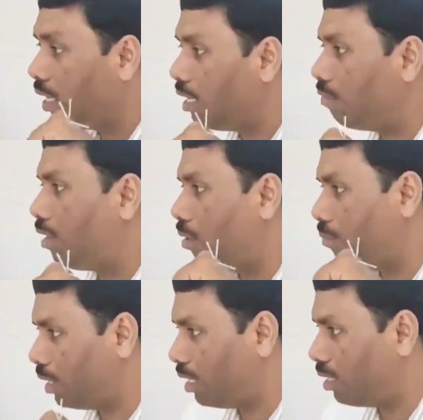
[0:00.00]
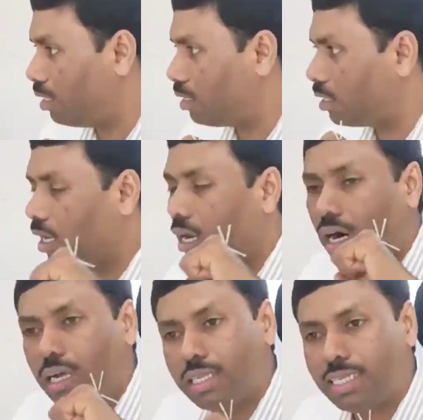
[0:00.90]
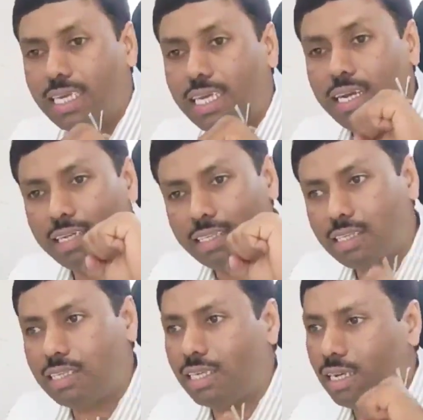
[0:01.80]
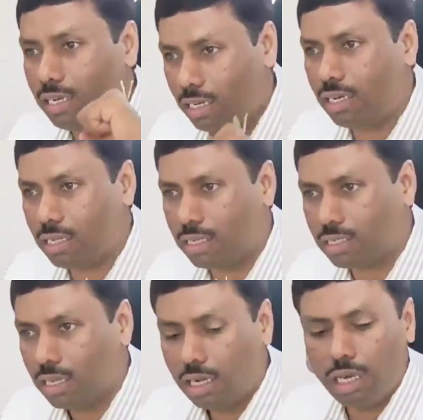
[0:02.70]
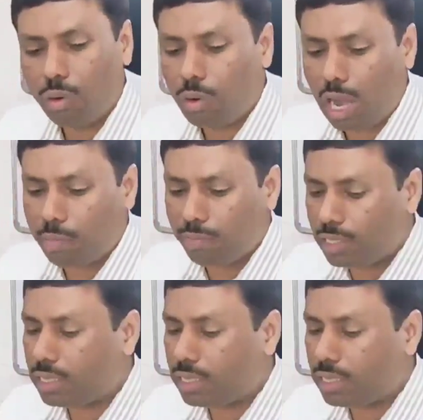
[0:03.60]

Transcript: filiform needles or the stainless steel needles. Now I